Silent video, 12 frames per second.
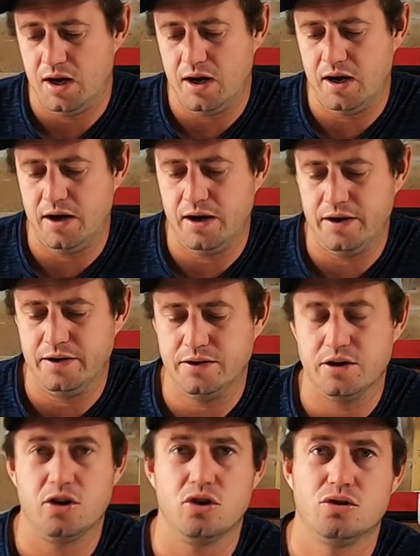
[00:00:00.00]

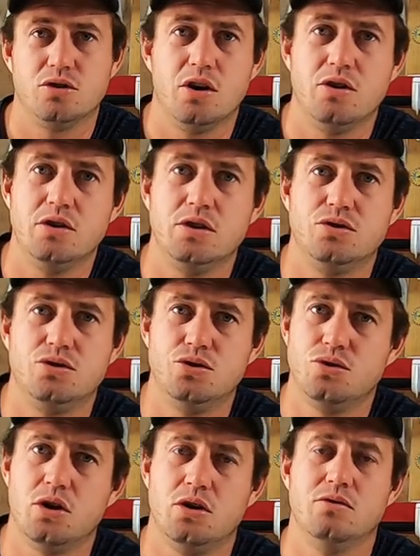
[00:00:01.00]
and I got only
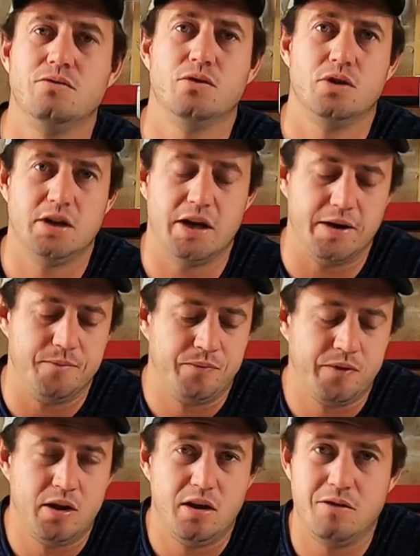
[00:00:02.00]
two Galjoen for the day.
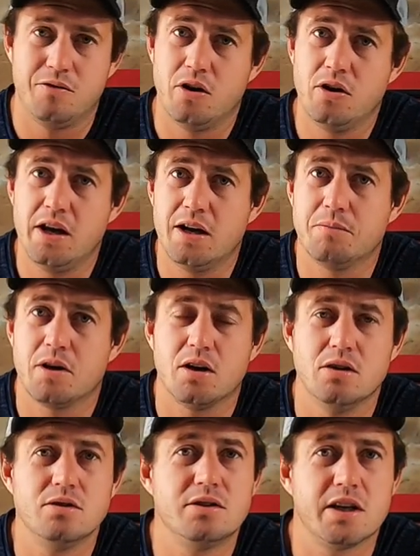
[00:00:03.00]
If I only had my
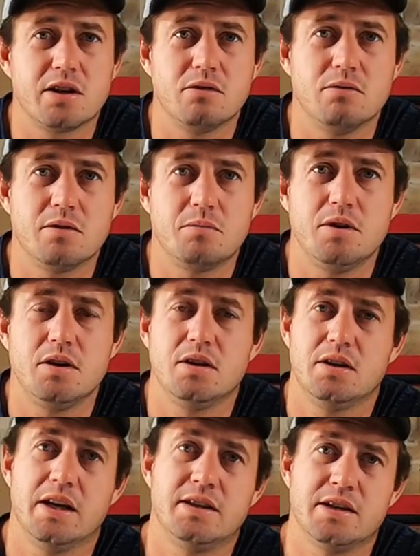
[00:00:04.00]
Galjoen tackle with me,
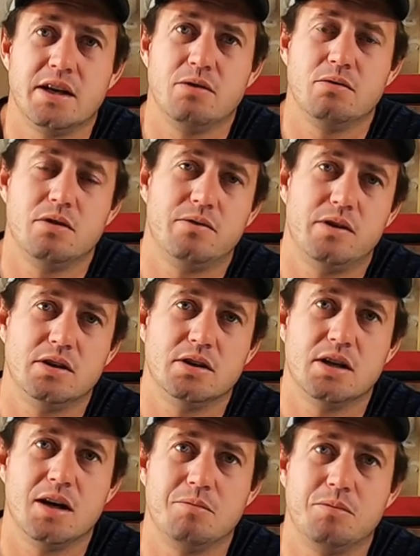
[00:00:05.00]
that day would have
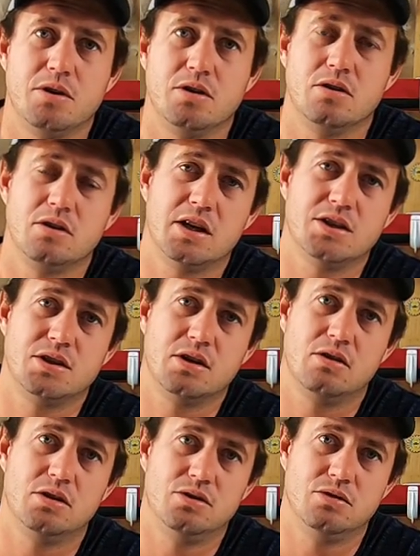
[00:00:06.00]
ended up in catching
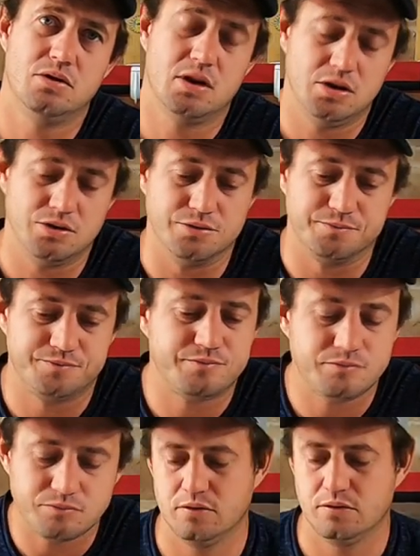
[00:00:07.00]
only two Galjoen.
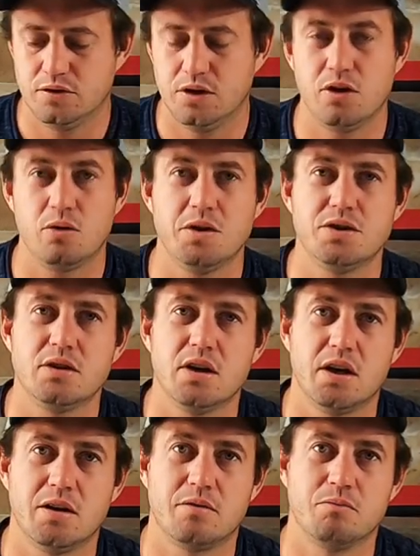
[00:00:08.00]
So the question I
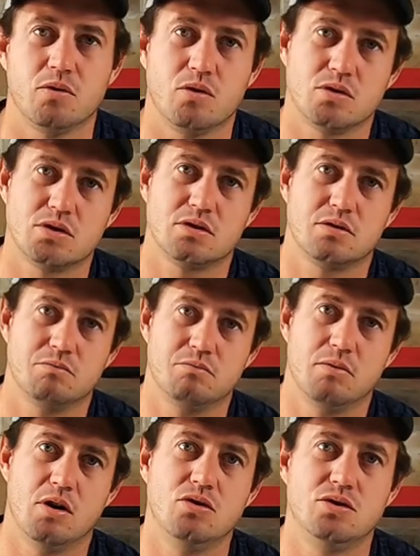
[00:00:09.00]
get asked
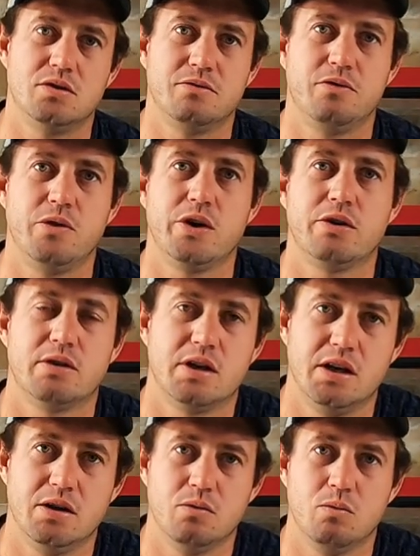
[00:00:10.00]
most
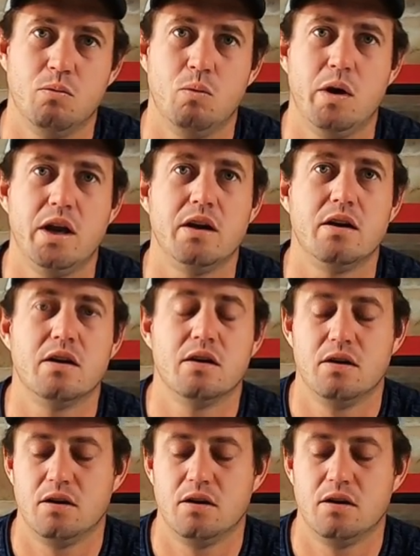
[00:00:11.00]
frequently when